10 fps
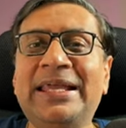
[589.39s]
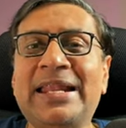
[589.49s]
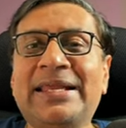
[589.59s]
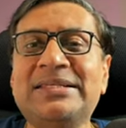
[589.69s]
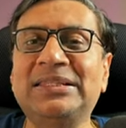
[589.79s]
In
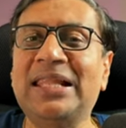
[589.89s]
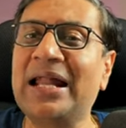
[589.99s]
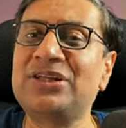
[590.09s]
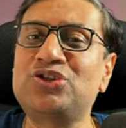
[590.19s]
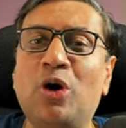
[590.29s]
any case,
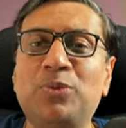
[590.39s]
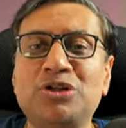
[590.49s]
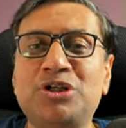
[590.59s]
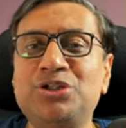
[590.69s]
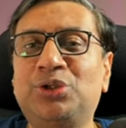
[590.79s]
large stop
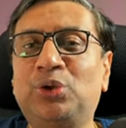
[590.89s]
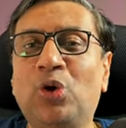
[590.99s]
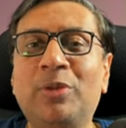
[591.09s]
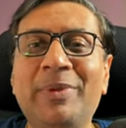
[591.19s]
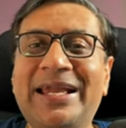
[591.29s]
losses
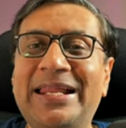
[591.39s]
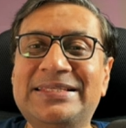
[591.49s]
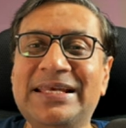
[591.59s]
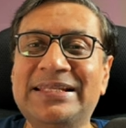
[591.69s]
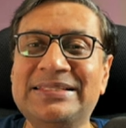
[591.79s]
don't make
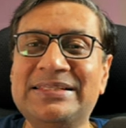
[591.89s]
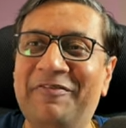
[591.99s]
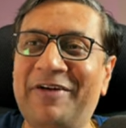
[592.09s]
any sense.